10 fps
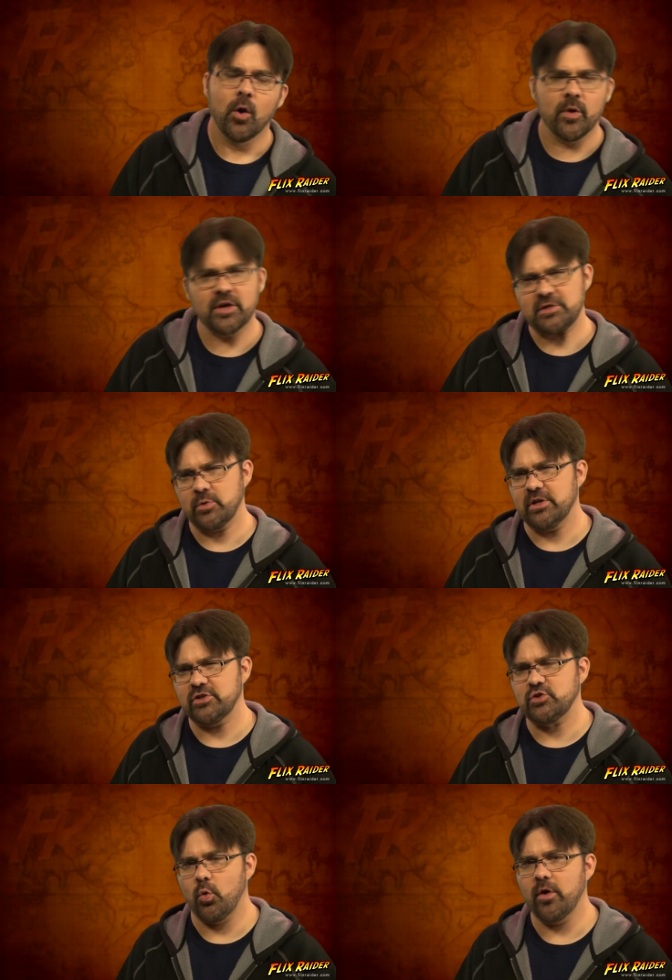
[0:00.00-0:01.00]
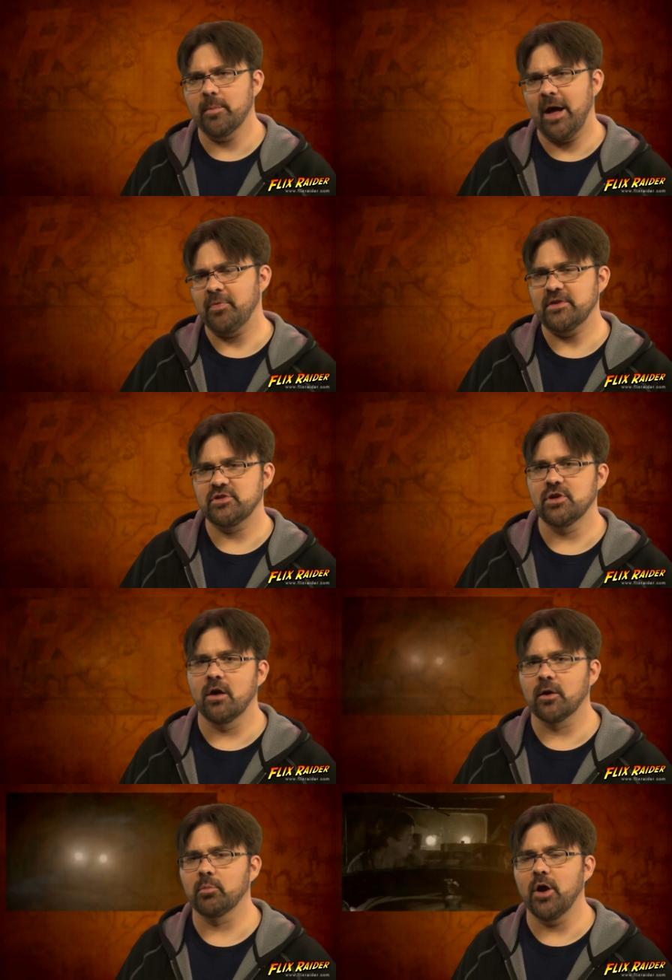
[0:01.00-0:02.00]
We also get a story about this
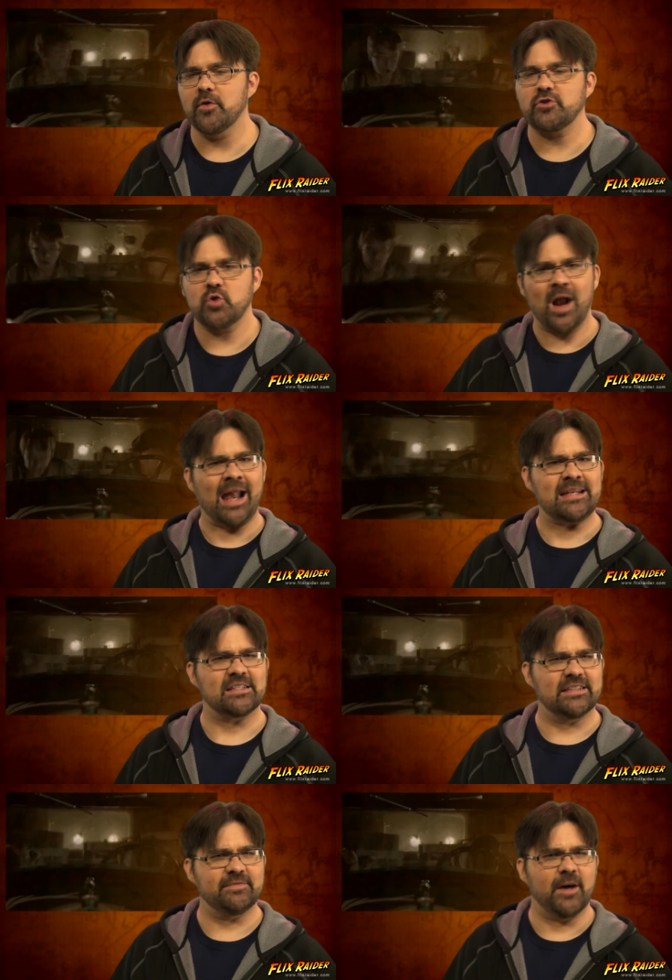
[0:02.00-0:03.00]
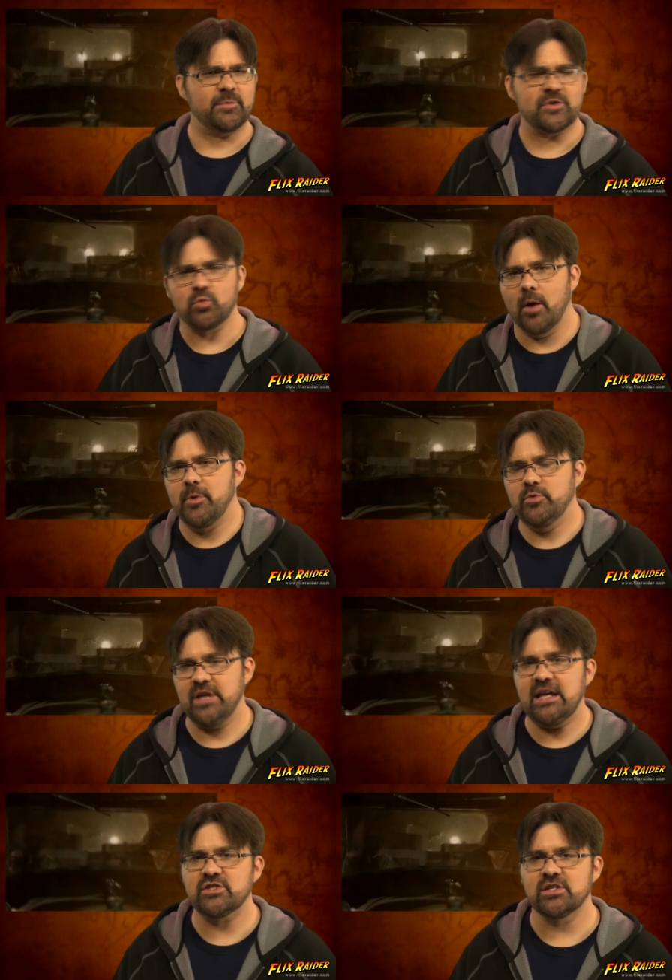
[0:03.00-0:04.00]
younger brother trying to live up to the
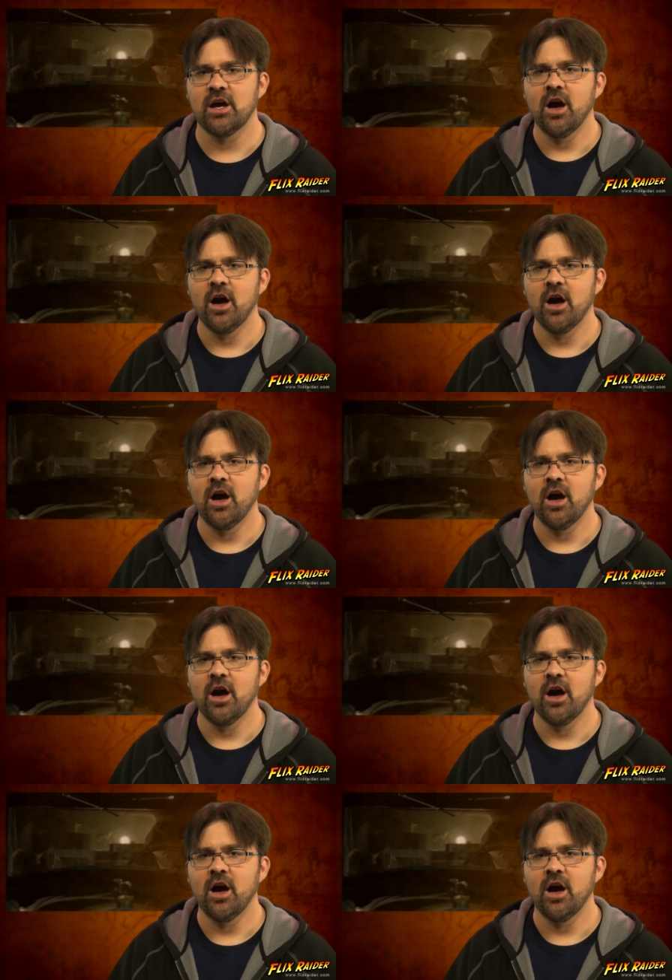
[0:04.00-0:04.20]
reputation